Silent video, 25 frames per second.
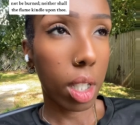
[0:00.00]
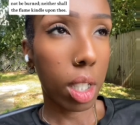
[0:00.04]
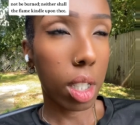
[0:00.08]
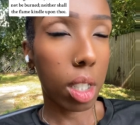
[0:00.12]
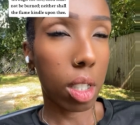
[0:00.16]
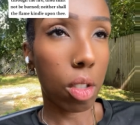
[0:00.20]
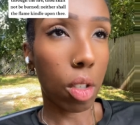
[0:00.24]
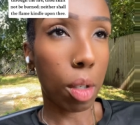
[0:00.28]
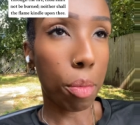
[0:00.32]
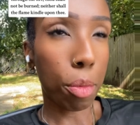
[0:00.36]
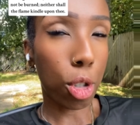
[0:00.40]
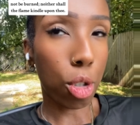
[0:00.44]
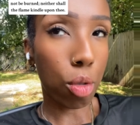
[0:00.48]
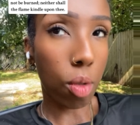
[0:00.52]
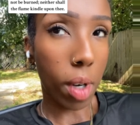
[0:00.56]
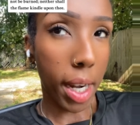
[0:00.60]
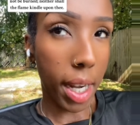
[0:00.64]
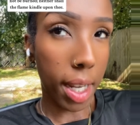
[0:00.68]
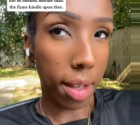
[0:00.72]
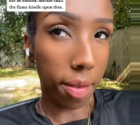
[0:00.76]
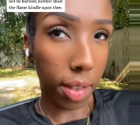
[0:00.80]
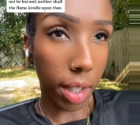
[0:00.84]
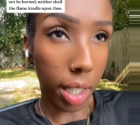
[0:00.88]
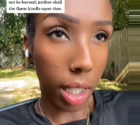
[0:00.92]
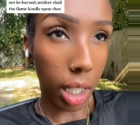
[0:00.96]
So I'm
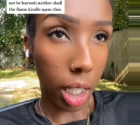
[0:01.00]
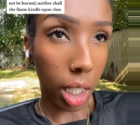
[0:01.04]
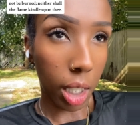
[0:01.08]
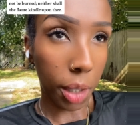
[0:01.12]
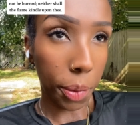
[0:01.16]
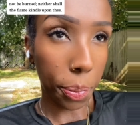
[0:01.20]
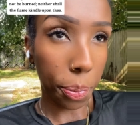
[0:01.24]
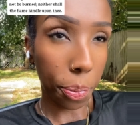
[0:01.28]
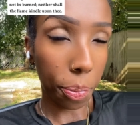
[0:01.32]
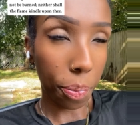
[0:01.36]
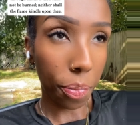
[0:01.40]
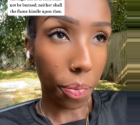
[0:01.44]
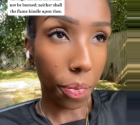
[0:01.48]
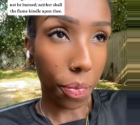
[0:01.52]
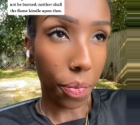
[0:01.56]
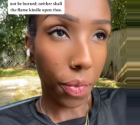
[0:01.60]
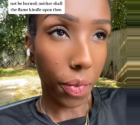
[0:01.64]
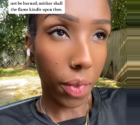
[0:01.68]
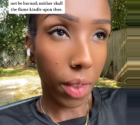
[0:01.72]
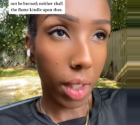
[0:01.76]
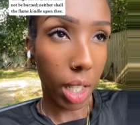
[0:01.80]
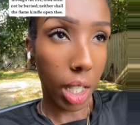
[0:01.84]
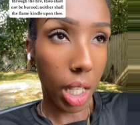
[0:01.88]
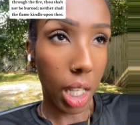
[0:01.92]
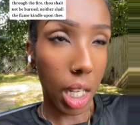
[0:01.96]
driving,
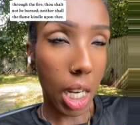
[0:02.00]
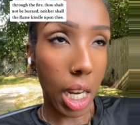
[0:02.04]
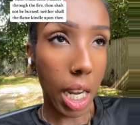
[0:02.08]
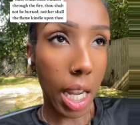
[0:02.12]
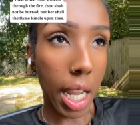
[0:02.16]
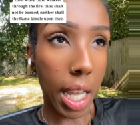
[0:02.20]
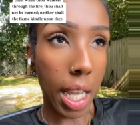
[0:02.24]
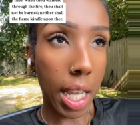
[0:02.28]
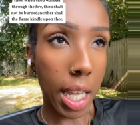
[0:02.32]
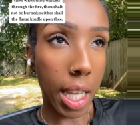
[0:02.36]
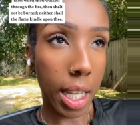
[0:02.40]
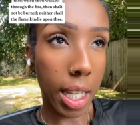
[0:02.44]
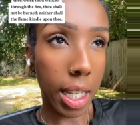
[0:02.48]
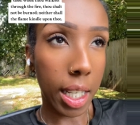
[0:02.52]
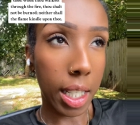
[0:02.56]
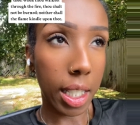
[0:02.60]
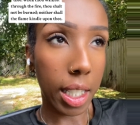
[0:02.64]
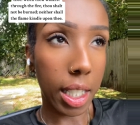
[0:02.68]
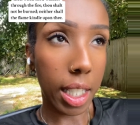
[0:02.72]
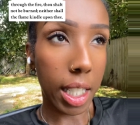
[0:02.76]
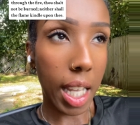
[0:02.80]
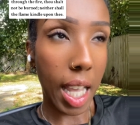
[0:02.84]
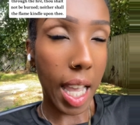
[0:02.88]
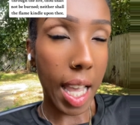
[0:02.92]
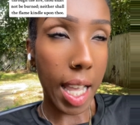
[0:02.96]
and
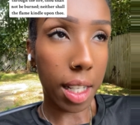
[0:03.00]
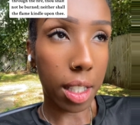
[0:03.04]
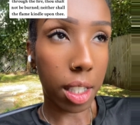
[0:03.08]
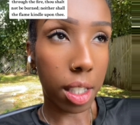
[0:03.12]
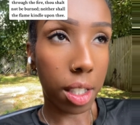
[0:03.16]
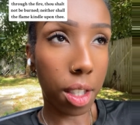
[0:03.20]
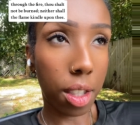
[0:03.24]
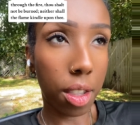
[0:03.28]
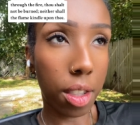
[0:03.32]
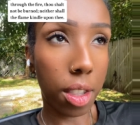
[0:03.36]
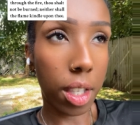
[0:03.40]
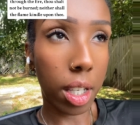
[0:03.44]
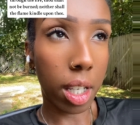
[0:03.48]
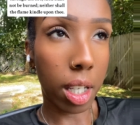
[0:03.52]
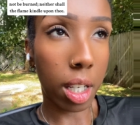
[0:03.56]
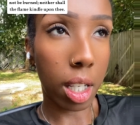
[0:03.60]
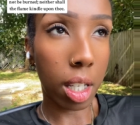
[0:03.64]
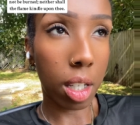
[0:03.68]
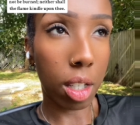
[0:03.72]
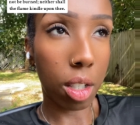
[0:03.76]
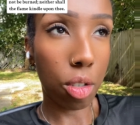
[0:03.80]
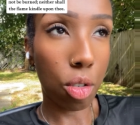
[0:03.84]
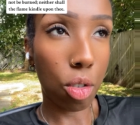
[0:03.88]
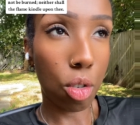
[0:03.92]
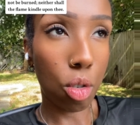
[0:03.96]
as
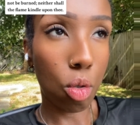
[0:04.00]
the